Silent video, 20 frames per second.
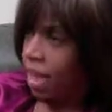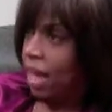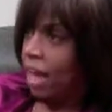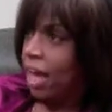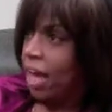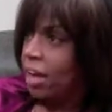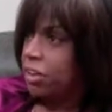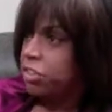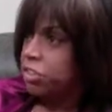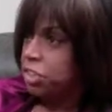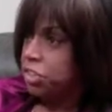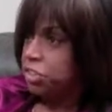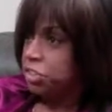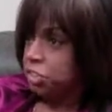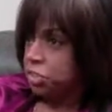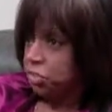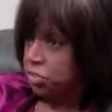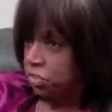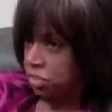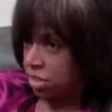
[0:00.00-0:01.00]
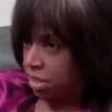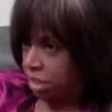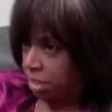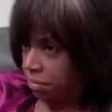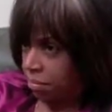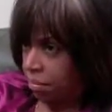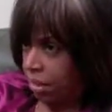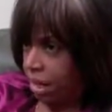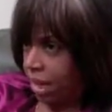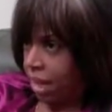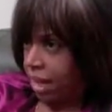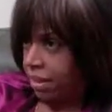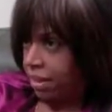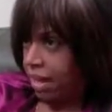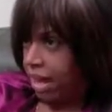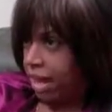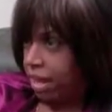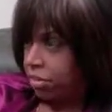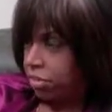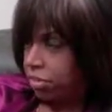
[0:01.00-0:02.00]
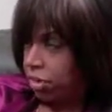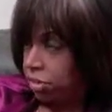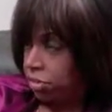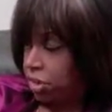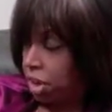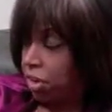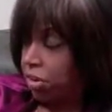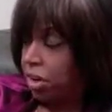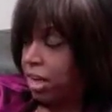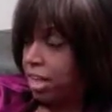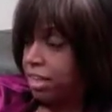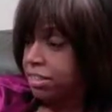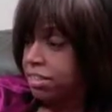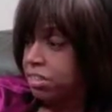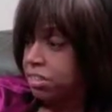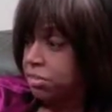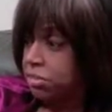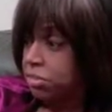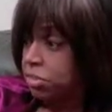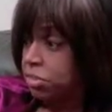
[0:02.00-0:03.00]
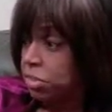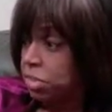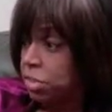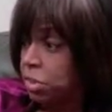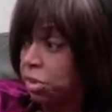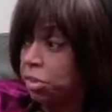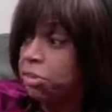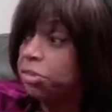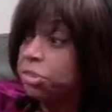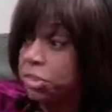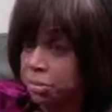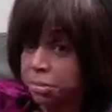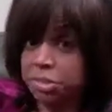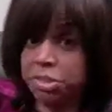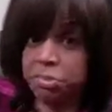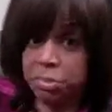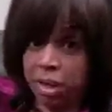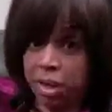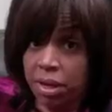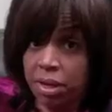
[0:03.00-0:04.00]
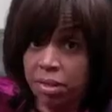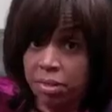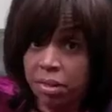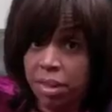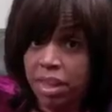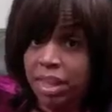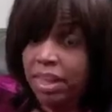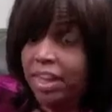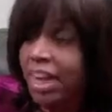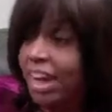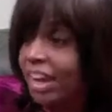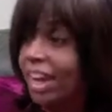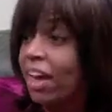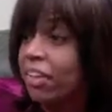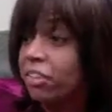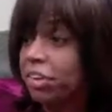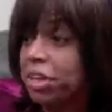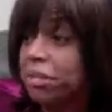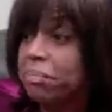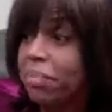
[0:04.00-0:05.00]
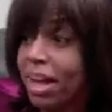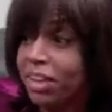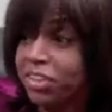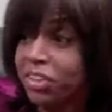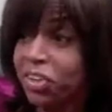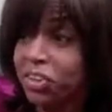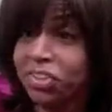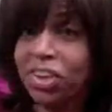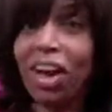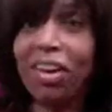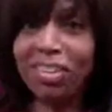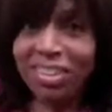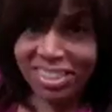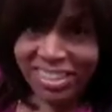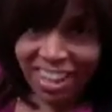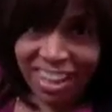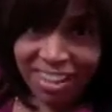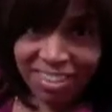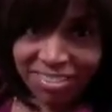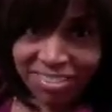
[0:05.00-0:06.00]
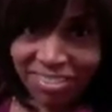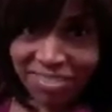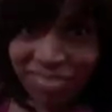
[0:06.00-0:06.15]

how she's used them and how her daughter has learned them as well, and how they're impacting her daughter's life.